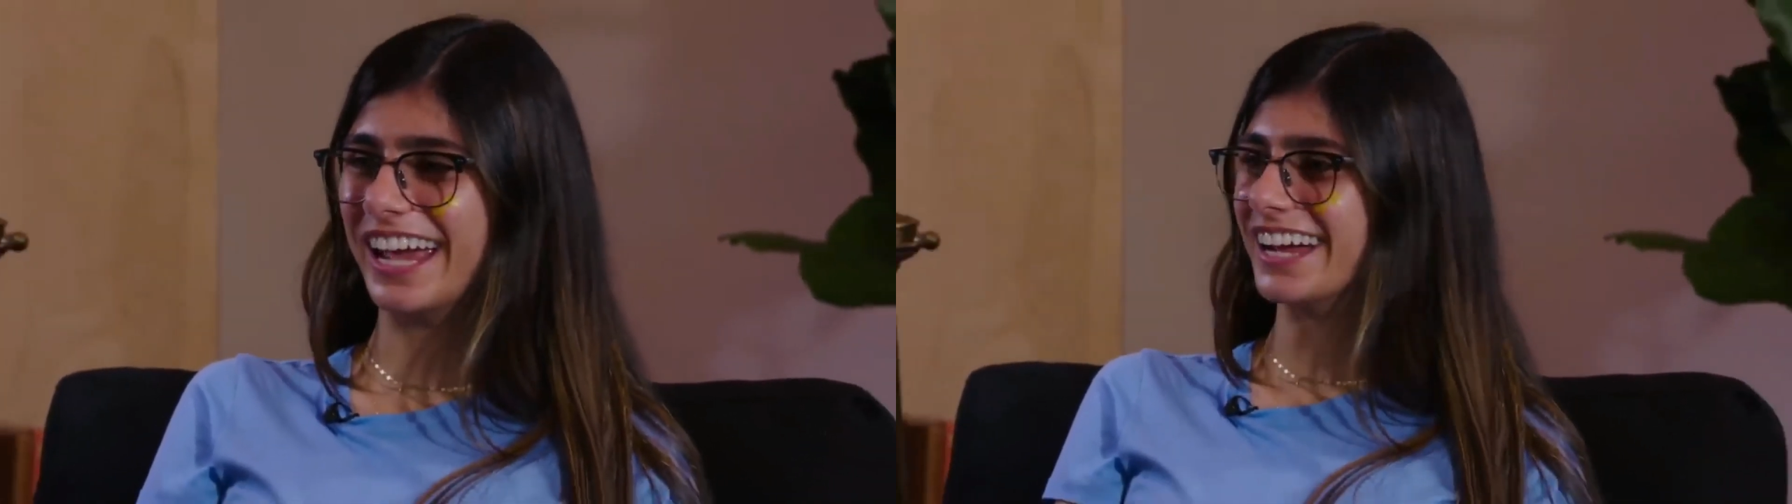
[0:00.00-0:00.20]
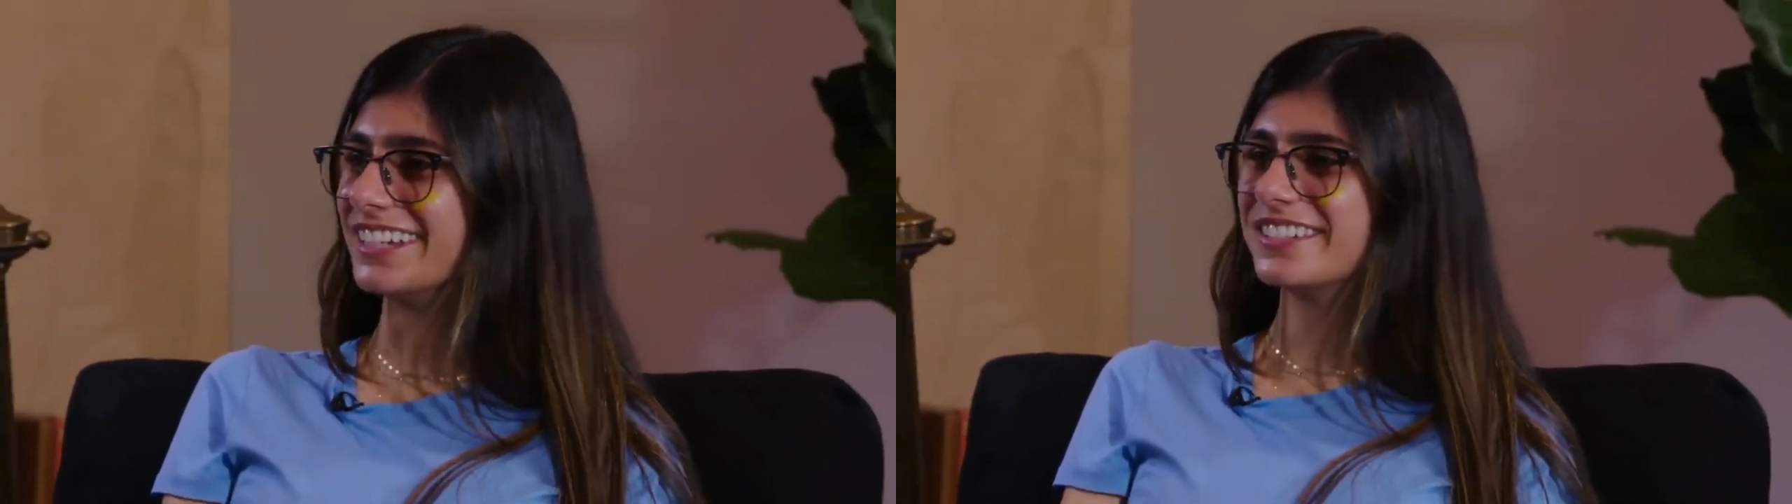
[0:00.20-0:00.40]

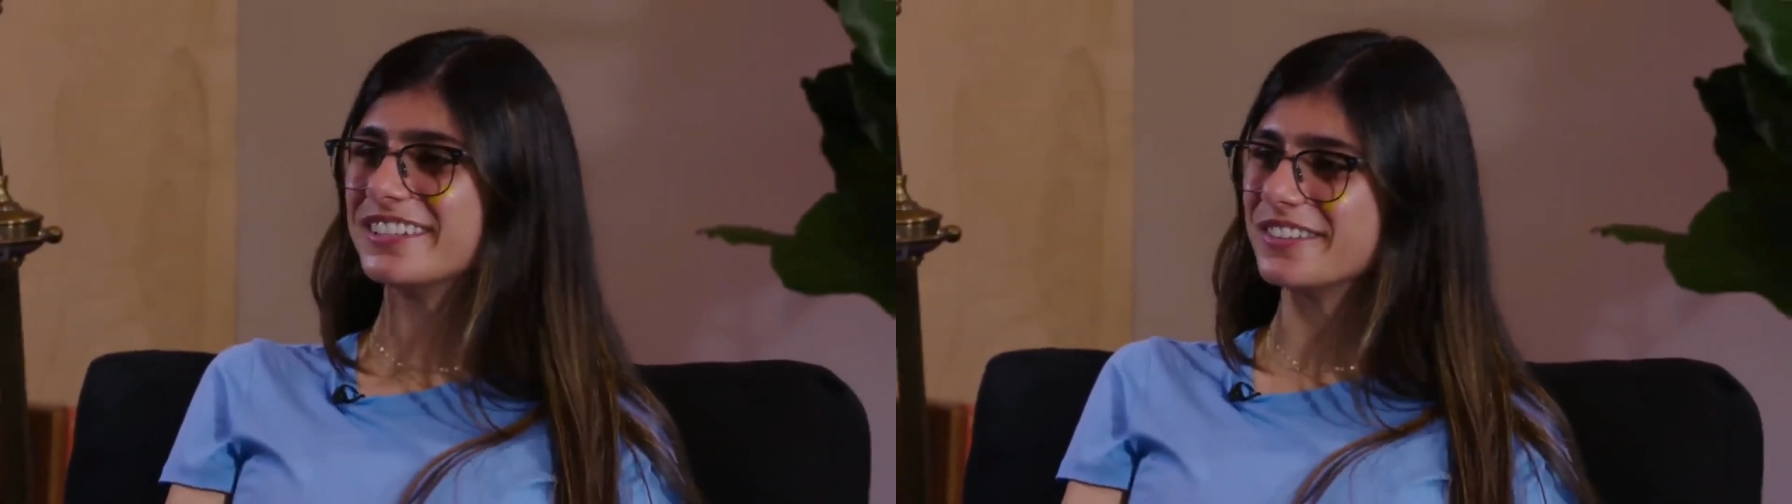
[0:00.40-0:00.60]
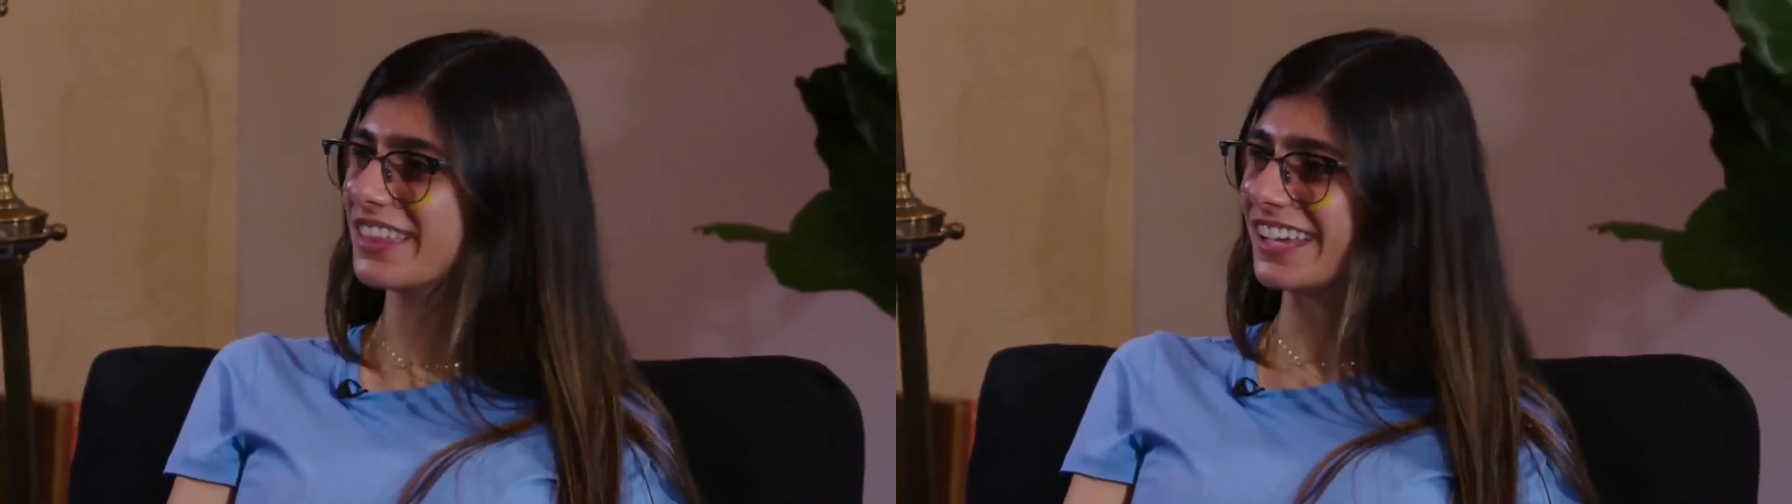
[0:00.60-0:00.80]
global
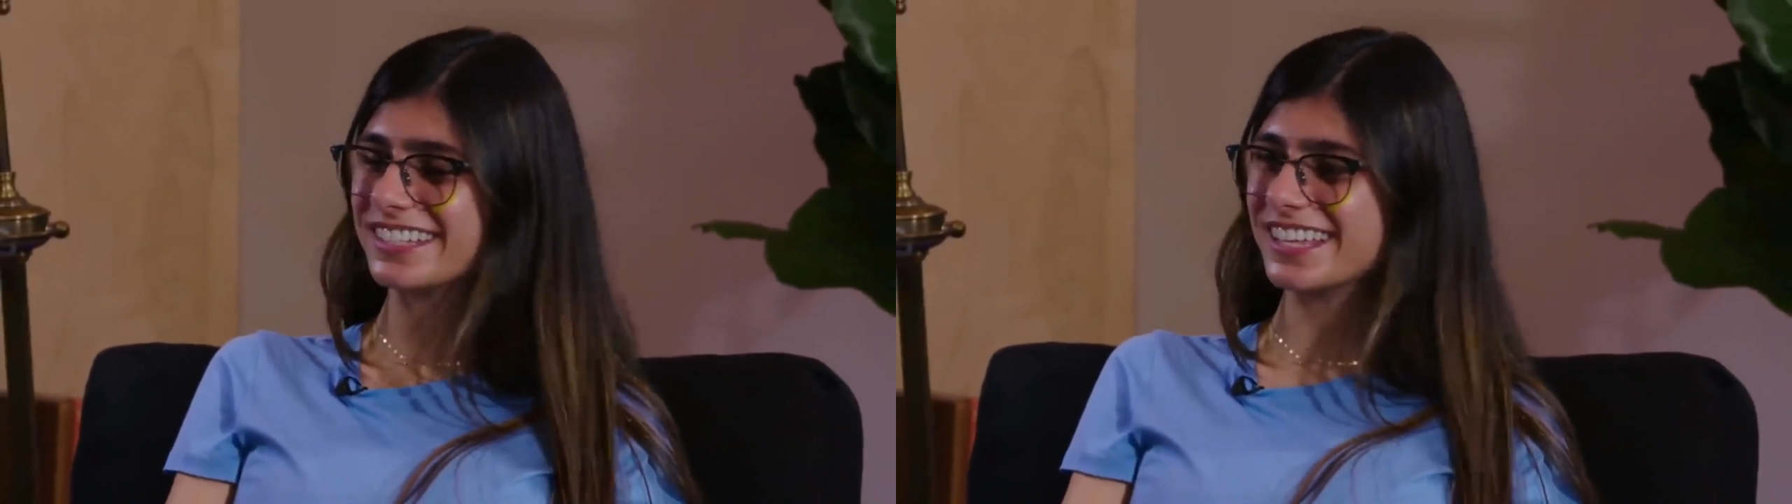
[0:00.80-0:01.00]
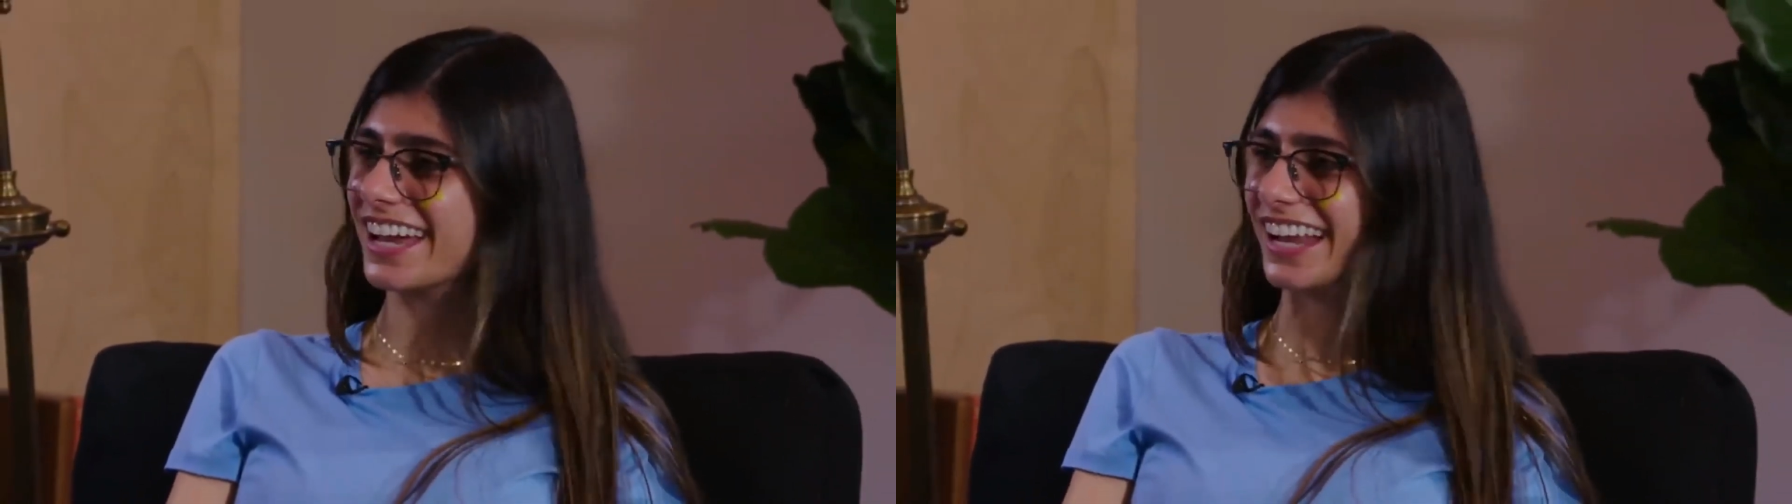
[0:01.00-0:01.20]

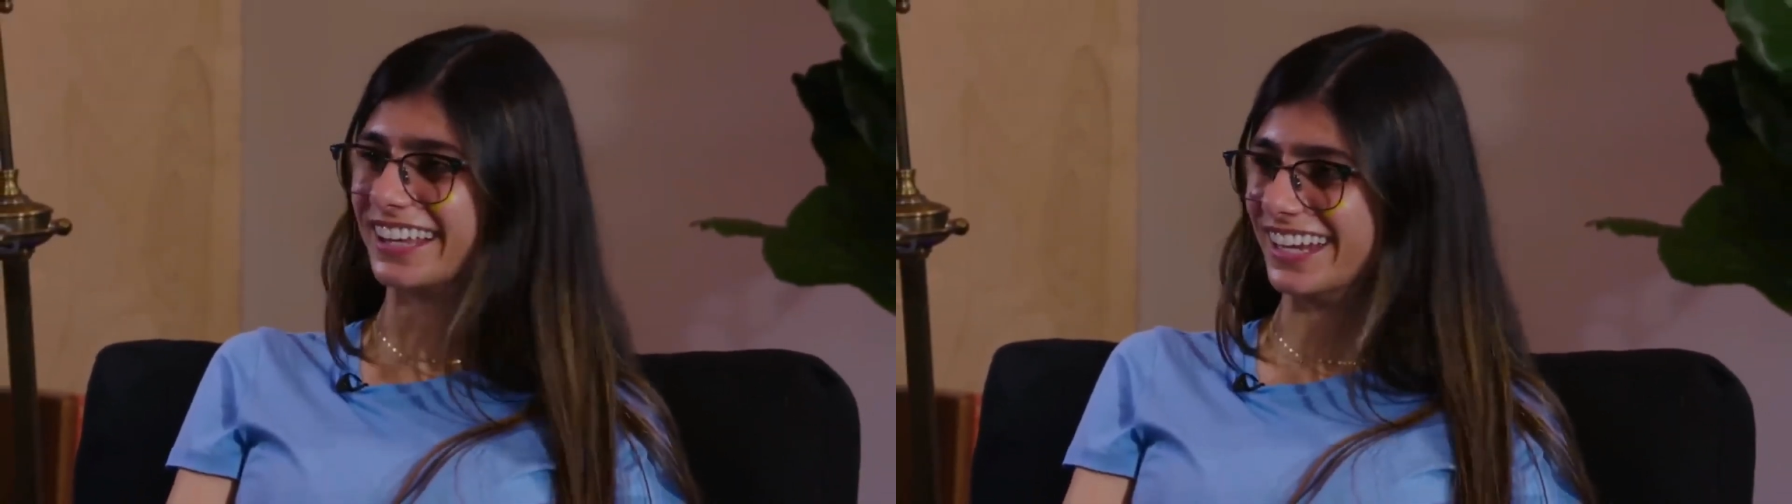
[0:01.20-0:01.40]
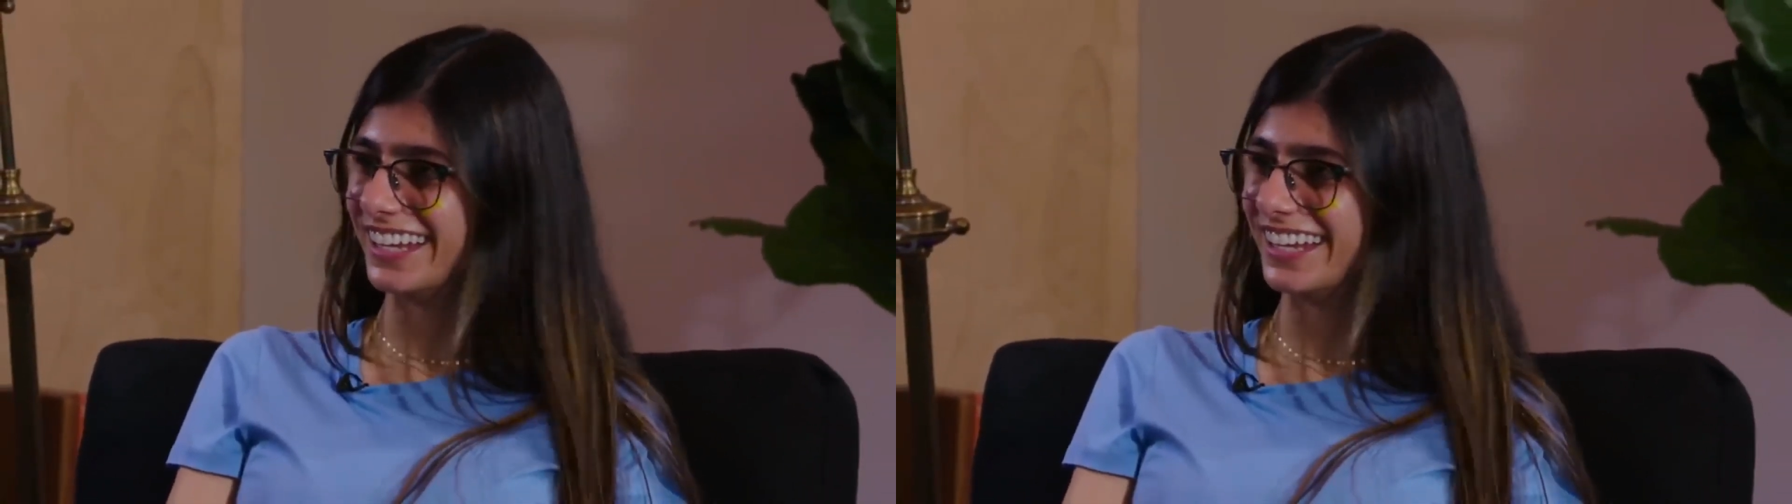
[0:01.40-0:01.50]
sensation.